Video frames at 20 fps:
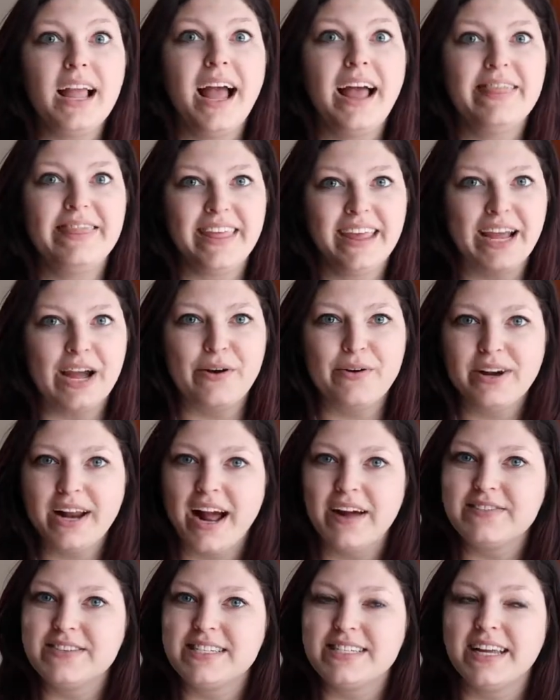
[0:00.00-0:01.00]
I think I would
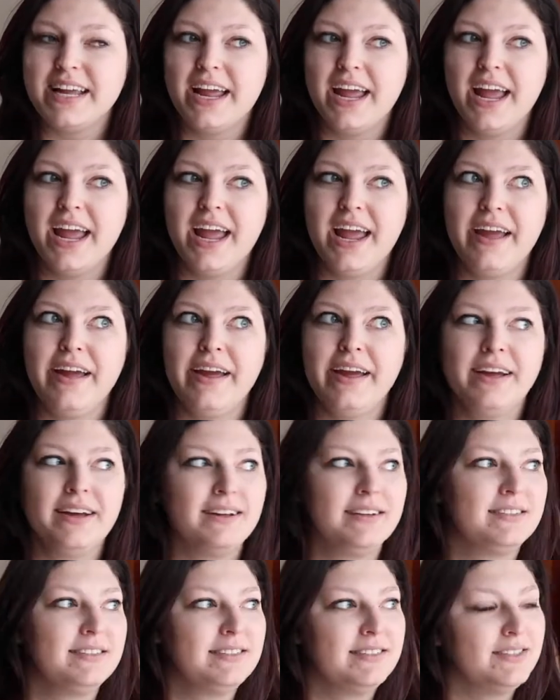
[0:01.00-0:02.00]
have to say,
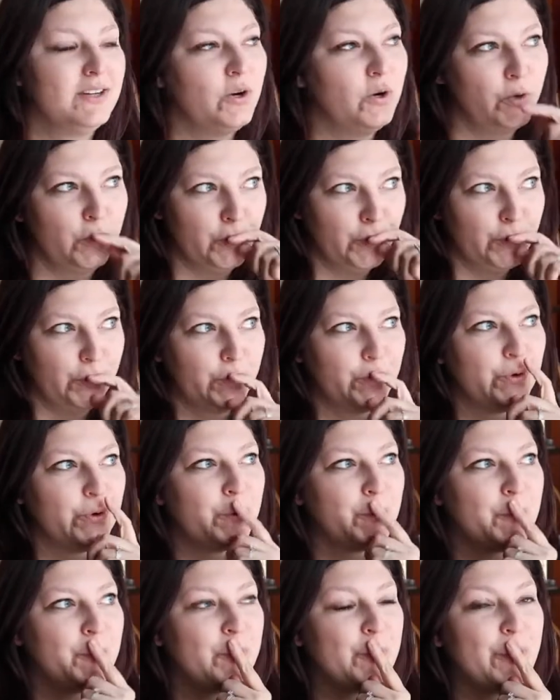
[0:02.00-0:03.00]
ooh,
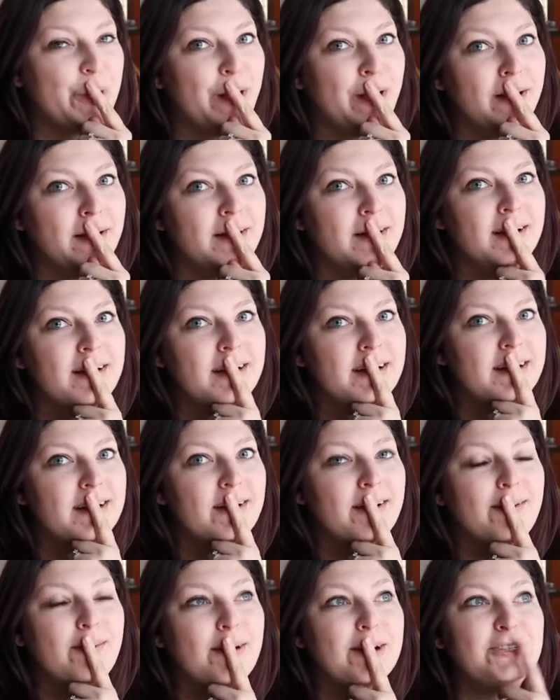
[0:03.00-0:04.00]

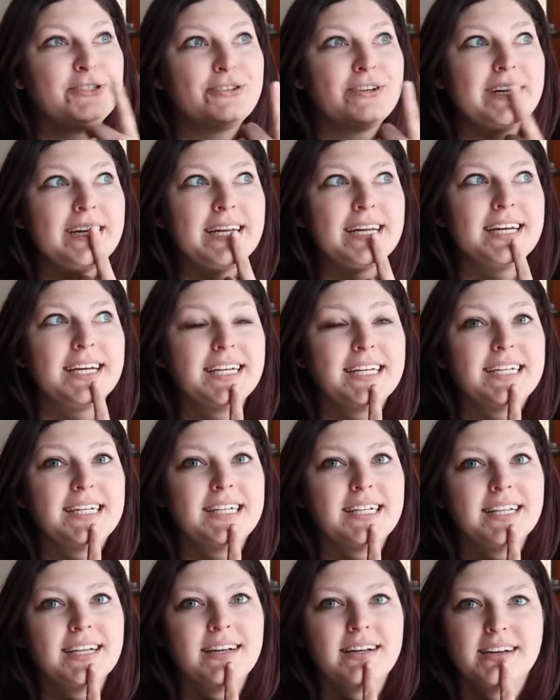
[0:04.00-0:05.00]
One Tree
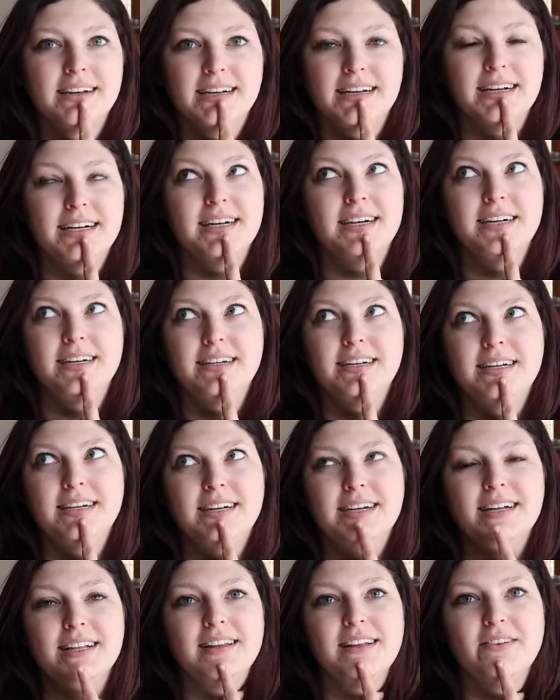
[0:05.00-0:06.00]
Hill.
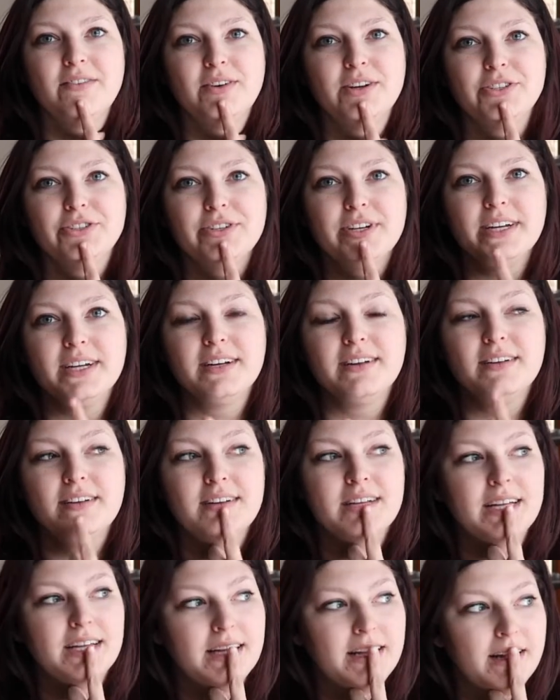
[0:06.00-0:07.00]
Ah, I love One Tree
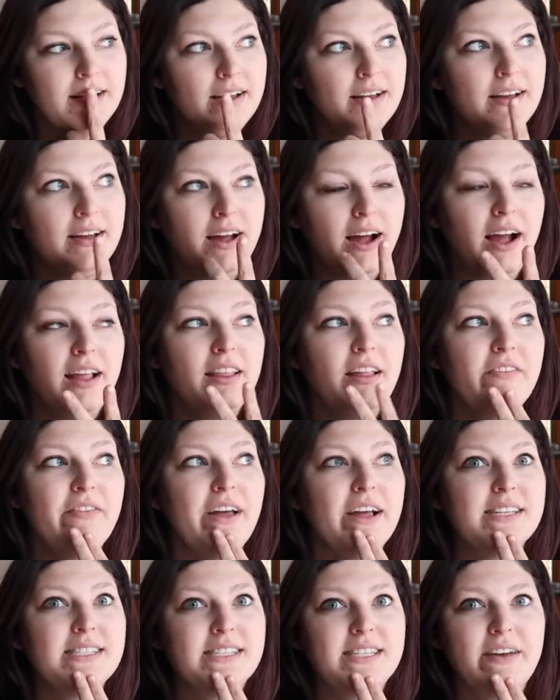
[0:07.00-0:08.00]
Hill. I love
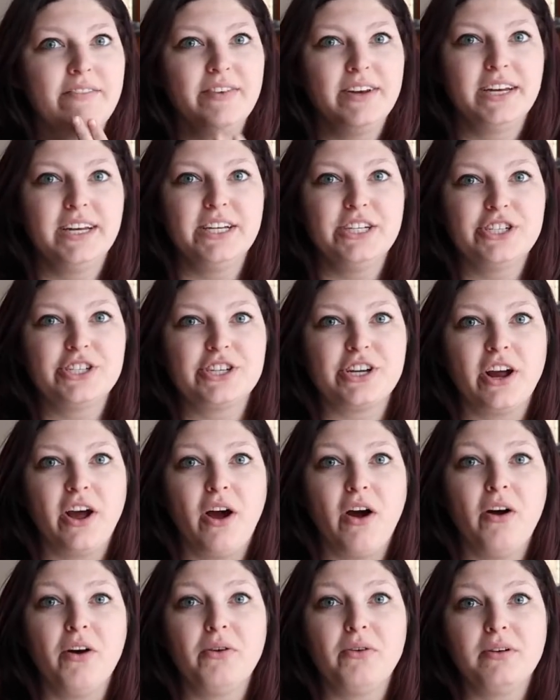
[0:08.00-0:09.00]
that 70s
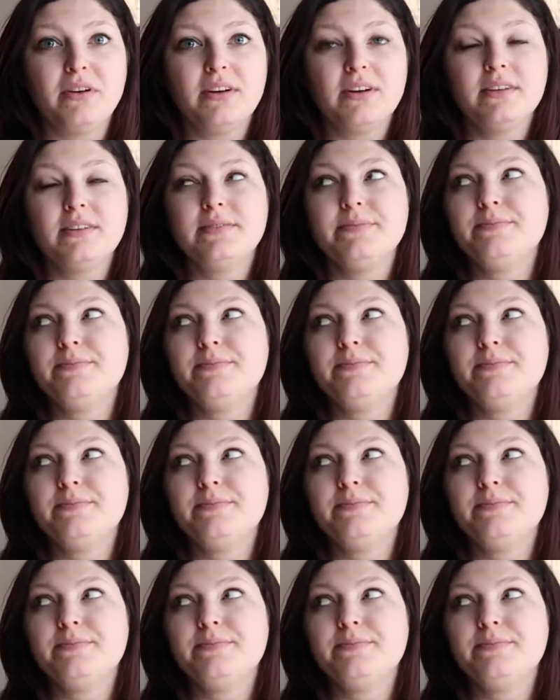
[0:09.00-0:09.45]
show.